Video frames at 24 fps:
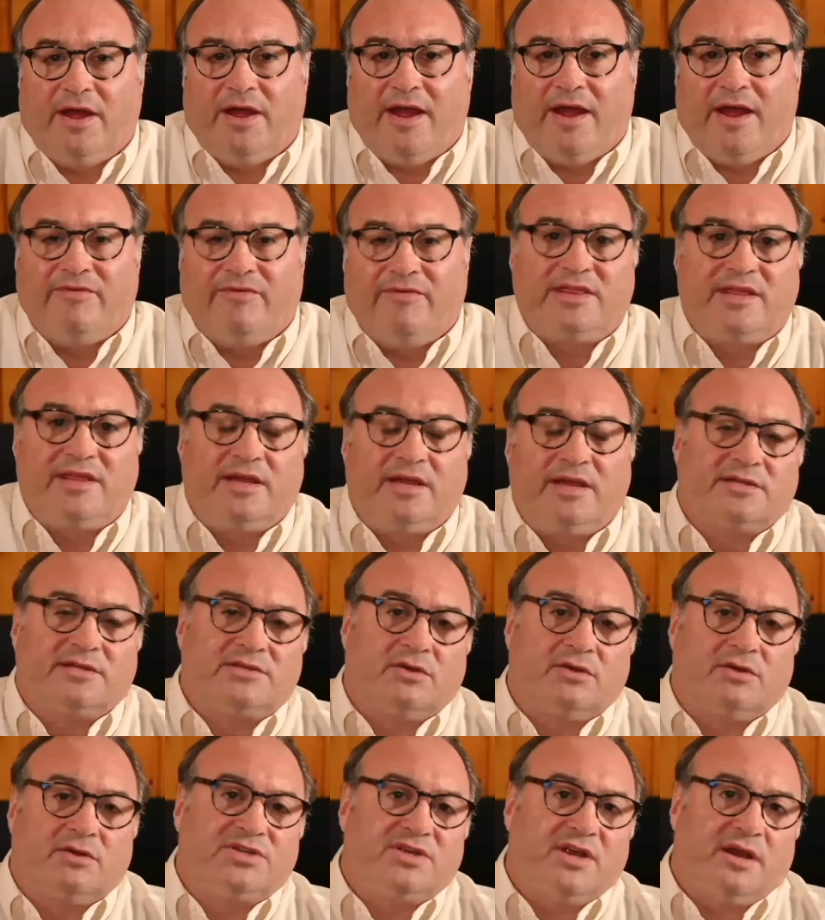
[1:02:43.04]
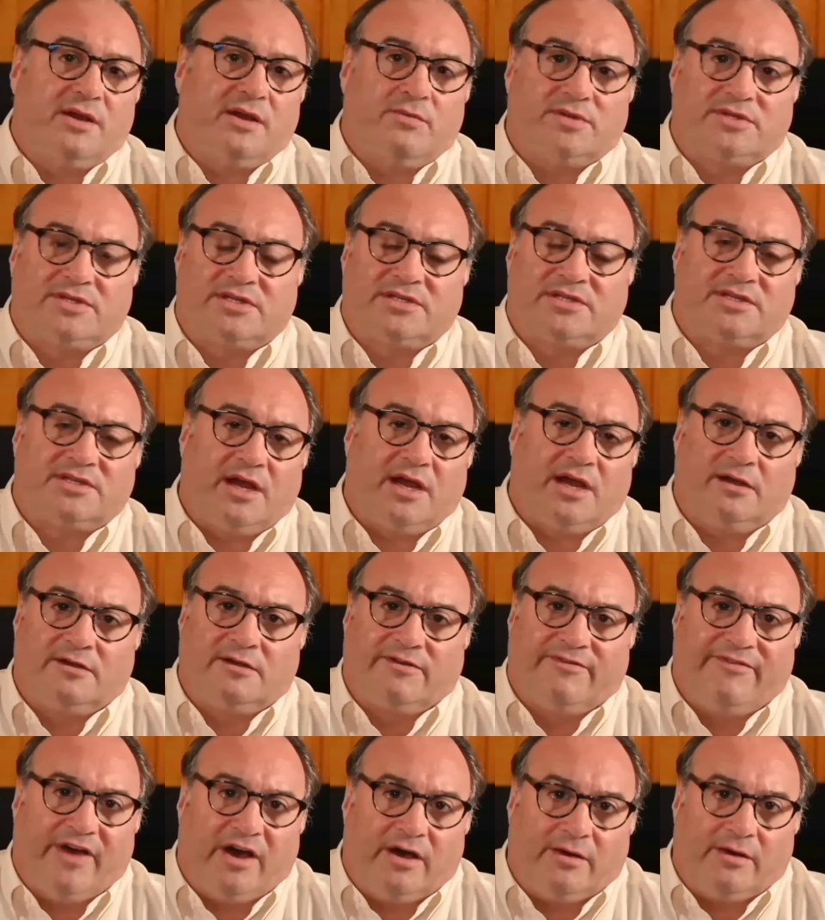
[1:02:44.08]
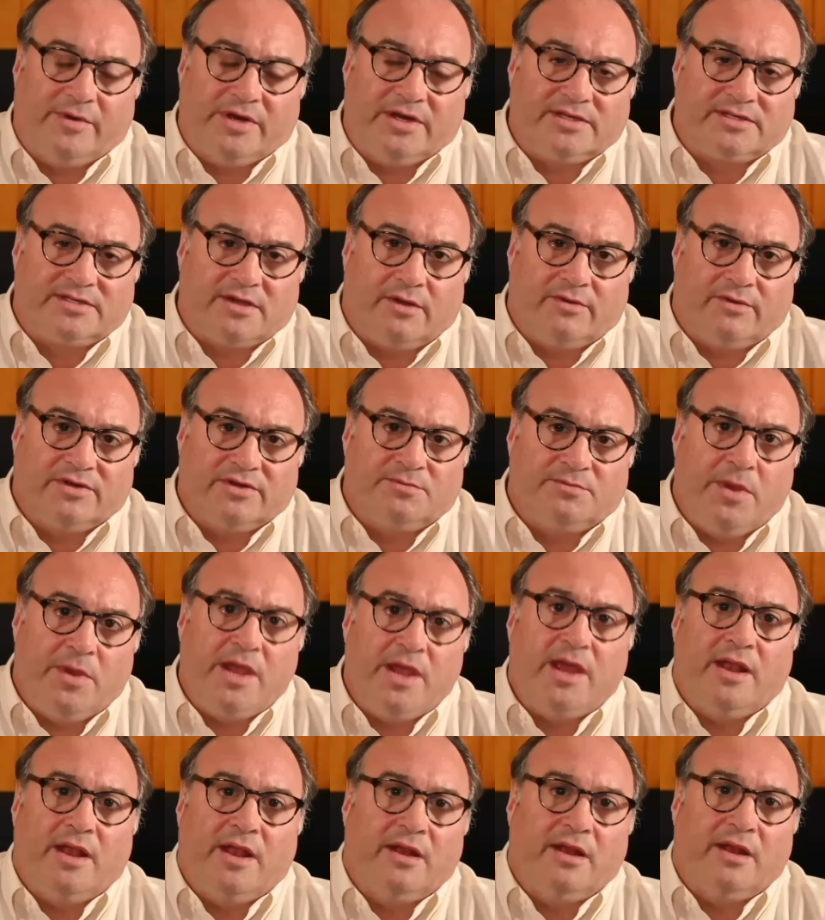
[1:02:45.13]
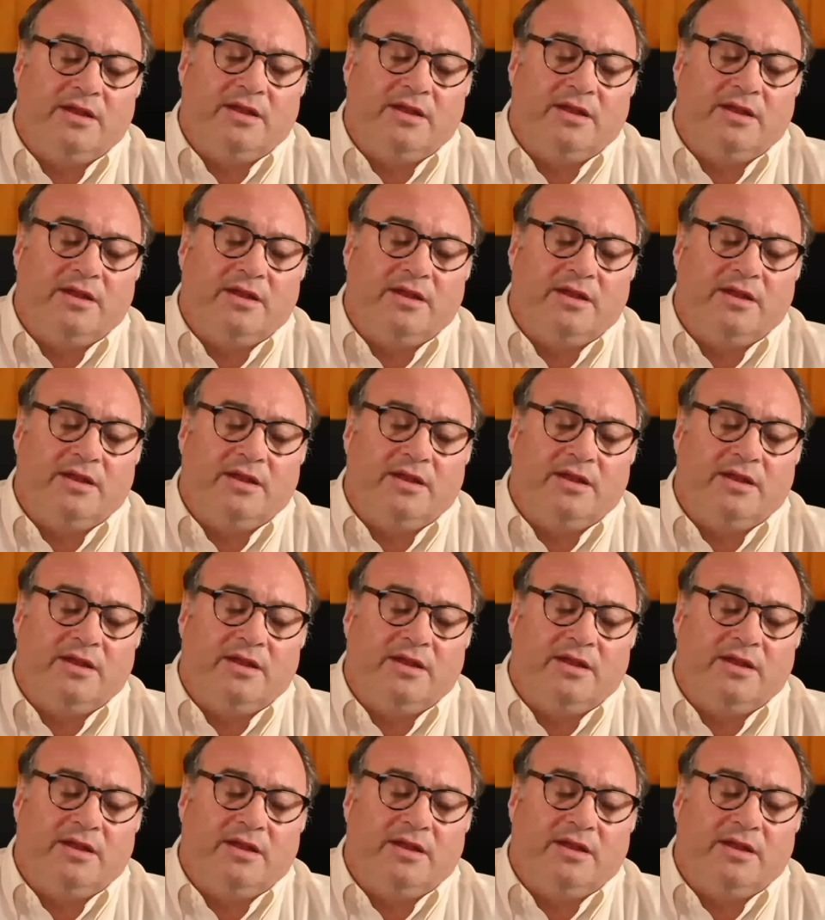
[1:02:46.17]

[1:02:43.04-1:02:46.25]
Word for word: everything associated with societal development has always been.